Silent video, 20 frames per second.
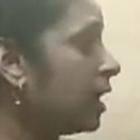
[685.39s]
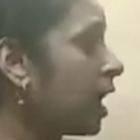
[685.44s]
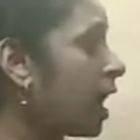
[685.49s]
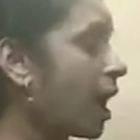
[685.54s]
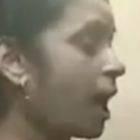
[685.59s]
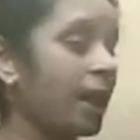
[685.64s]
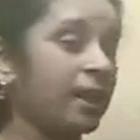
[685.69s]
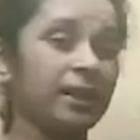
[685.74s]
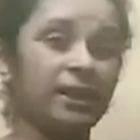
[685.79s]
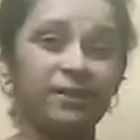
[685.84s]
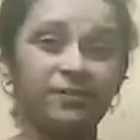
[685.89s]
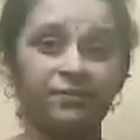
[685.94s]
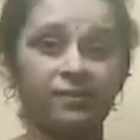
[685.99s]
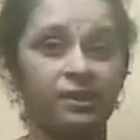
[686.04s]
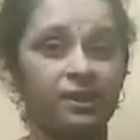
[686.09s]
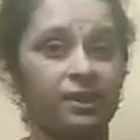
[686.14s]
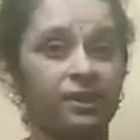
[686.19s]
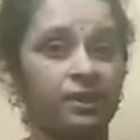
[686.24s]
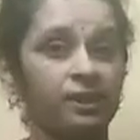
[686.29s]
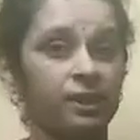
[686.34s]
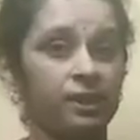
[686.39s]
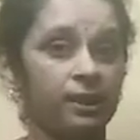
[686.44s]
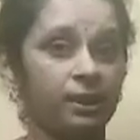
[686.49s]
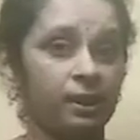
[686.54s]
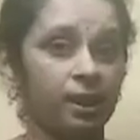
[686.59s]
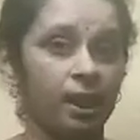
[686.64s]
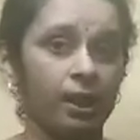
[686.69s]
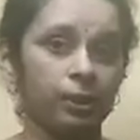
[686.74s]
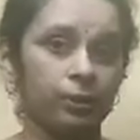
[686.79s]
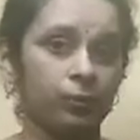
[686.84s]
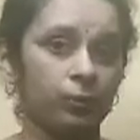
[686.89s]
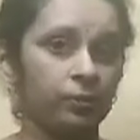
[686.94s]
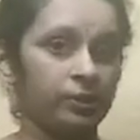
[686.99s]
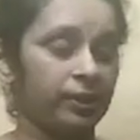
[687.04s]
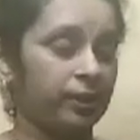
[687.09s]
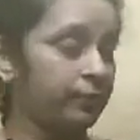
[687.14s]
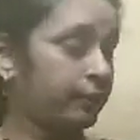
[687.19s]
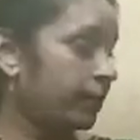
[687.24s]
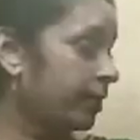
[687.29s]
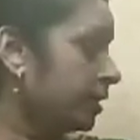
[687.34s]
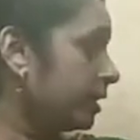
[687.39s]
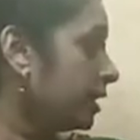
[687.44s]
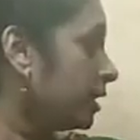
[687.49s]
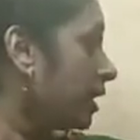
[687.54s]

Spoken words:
artificially. I told that one.